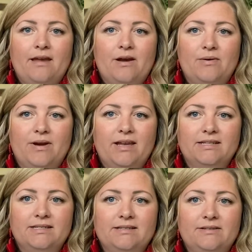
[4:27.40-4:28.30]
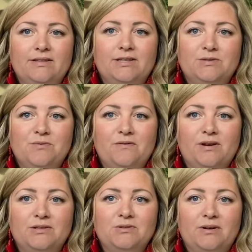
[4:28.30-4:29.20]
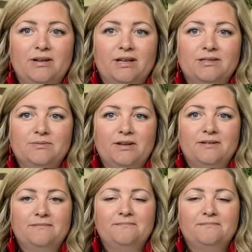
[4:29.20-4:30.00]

All right, let's move on to our next one.